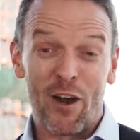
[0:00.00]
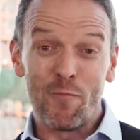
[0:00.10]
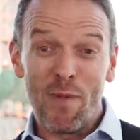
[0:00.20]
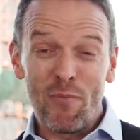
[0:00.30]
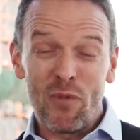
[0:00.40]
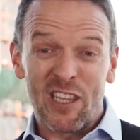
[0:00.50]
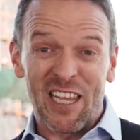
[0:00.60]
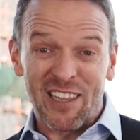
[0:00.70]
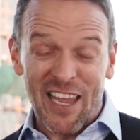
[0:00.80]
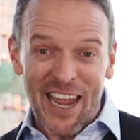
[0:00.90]
remember
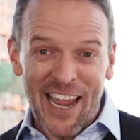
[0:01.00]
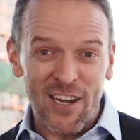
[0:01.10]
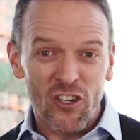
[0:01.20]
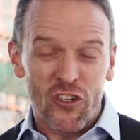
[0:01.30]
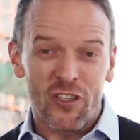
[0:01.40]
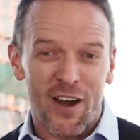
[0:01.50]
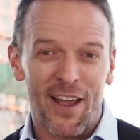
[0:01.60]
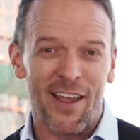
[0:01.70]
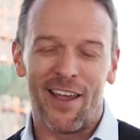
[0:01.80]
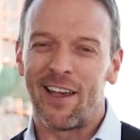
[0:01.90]
the energy that
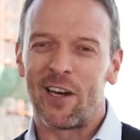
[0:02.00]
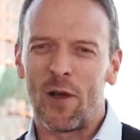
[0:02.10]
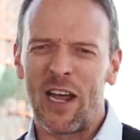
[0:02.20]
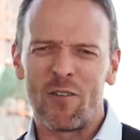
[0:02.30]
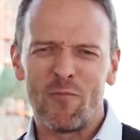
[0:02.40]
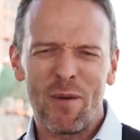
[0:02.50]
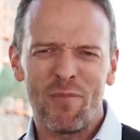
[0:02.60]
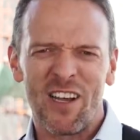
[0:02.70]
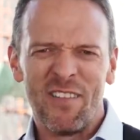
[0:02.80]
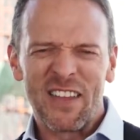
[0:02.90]
I had. I
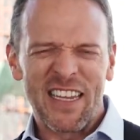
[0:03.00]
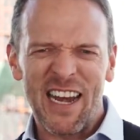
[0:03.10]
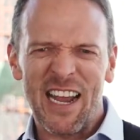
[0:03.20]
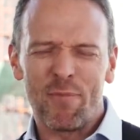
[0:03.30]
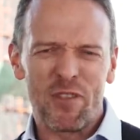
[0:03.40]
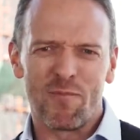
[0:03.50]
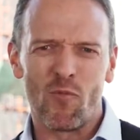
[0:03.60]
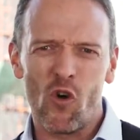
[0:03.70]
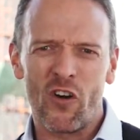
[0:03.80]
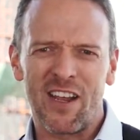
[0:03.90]
remember getting up in the
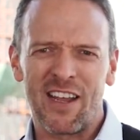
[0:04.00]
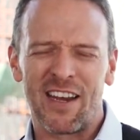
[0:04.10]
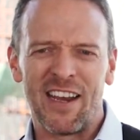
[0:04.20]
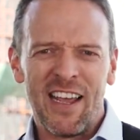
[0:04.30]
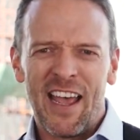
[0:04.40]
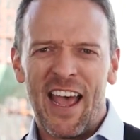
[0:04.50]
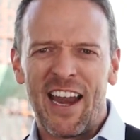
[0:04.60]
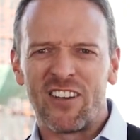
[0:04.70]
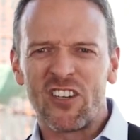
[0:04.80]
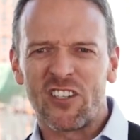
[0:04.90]
morning
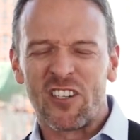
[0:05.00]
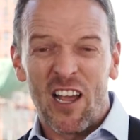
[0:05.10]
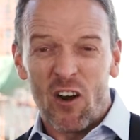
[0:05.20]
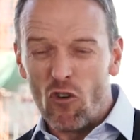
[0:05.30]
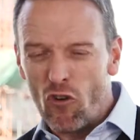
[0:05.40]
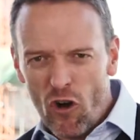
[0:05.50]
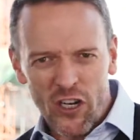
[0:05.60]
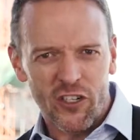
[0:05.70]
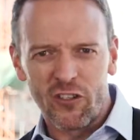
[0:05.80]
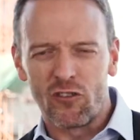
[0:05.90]
and just
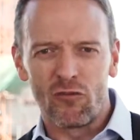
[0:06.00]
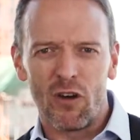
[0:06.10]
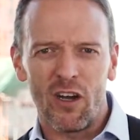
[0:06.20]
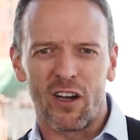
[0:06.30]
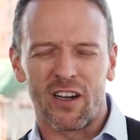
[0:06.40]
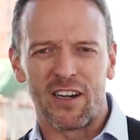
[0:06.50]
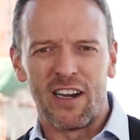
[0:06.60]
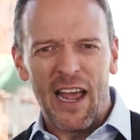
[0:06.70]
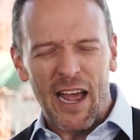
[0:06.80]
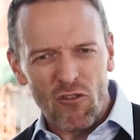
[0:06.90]
rushing to work
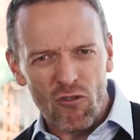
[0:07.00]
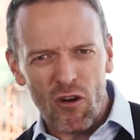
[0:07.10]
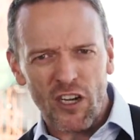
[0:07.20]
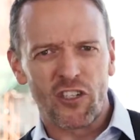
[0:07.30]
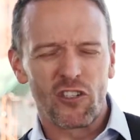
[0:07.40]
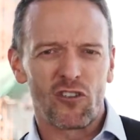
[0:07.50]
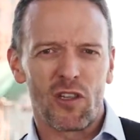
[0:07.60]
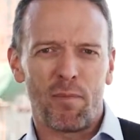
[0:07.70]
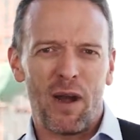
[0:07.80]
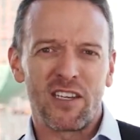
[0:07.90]
and rushing to
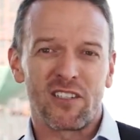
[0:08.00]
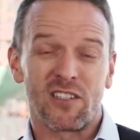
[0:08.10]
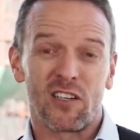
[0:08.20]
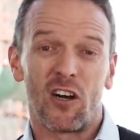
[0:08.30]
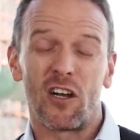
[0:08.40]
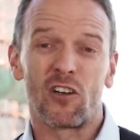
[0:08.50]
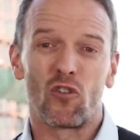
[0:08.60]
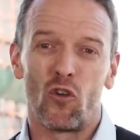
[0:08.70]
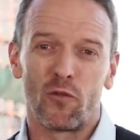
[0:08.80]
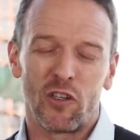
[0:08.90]
the places that God had
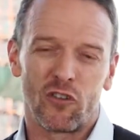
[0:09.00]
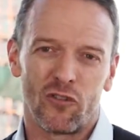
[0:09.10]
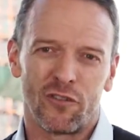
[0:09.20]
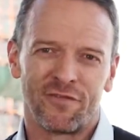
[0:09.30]
called me to.